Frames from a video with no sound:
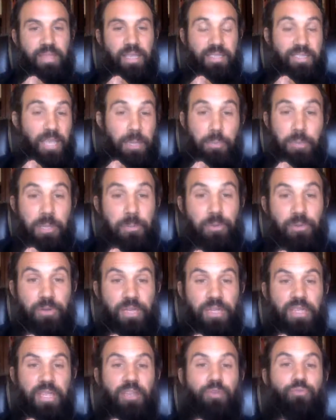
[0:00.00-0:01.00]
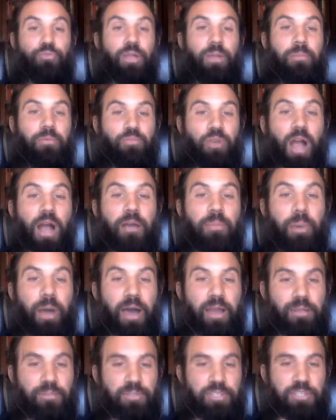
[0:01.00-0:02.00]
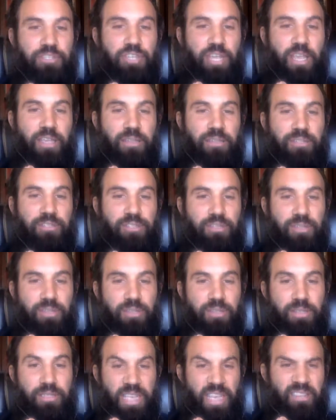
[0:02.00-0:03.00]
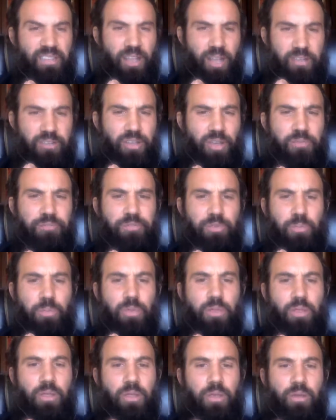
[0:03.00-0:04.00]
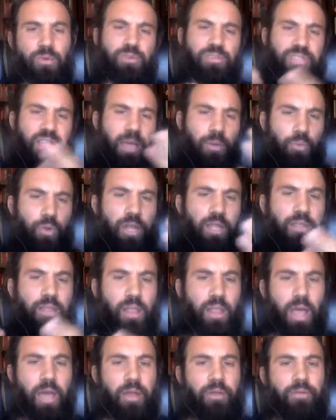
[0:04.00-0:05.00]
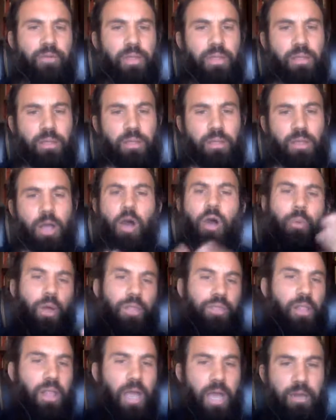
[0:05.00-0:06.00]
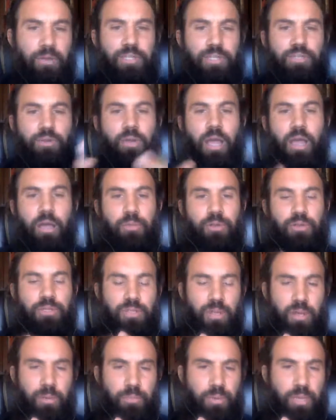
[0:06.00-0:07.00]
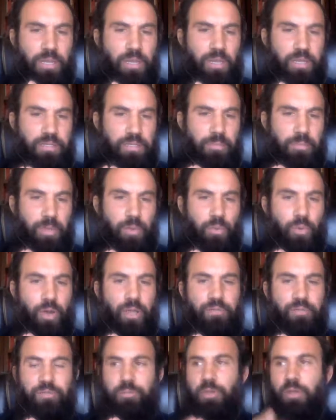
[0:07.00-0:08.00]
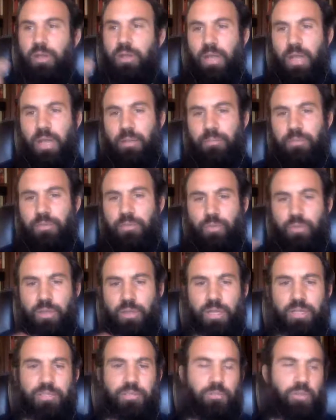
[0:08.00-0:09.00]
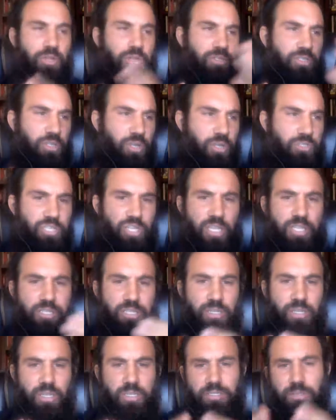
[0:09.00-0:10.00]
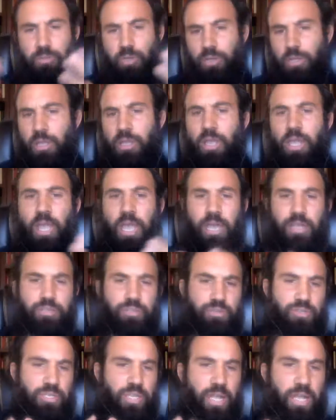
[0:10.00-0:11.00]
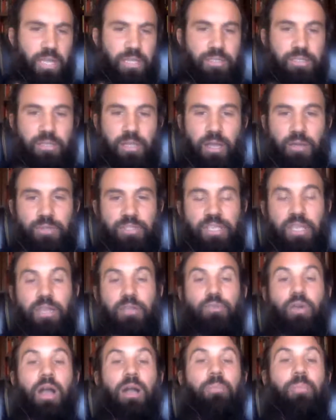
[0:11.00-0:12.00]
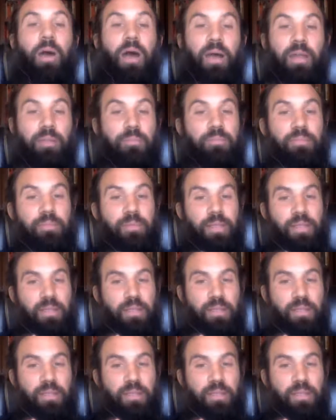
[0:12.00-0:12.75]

They say people need to hit rock bottom to change. Is that uncomfortable, or is that winning the lottery? Oh, I won the lottery, so now I'm going to start being nice to my wife. I'm going to not do this. I'm going to start changing this. I'm going to exercise. No, it's hitting rock bottom.